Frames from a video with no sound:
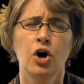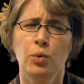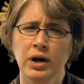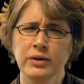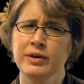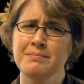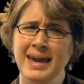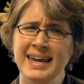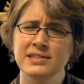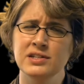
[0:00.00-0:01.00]
What
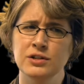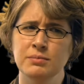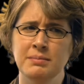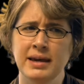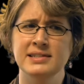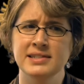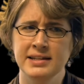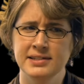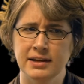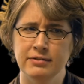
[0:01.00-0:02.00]
remains to be made
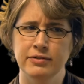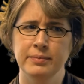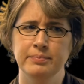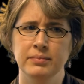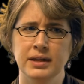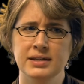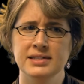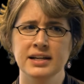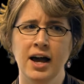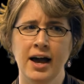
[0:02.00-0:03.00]
sense of is
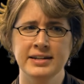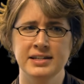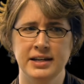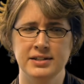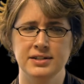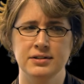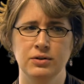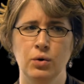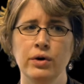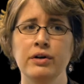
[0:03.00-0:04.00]
the content
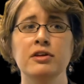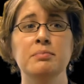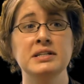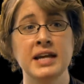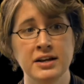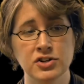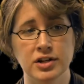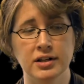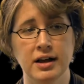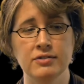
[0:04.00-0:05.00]
or the
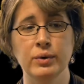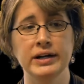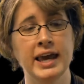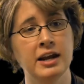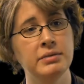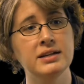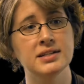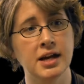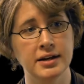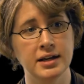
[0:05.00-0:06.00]
potential of what can be
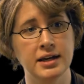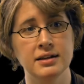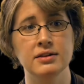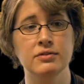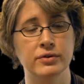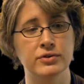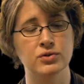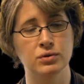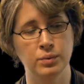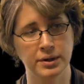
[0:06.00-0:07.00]
done in the
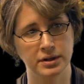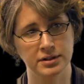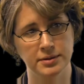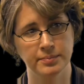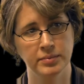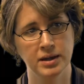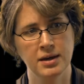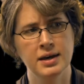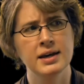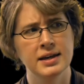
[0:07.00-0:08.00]
virtual world.
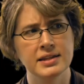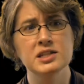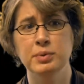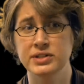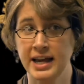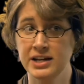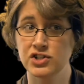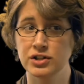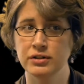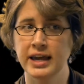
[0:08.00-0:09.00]
This
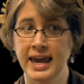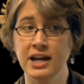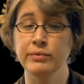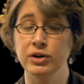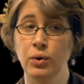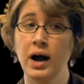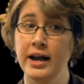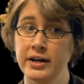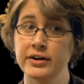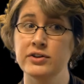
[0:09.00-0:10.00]
potential can
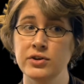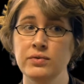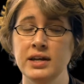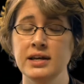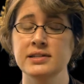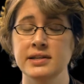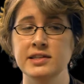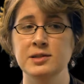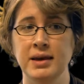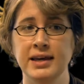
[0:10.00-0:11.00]
require unique
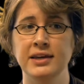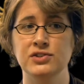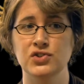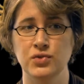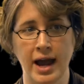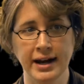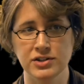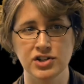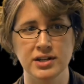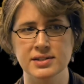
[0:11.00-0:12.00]
sense-making
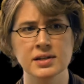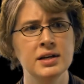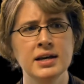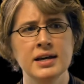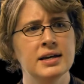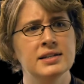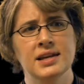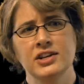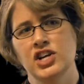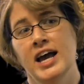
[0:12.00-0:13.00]
strategies,
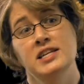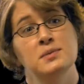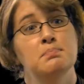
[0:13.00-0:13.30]
such as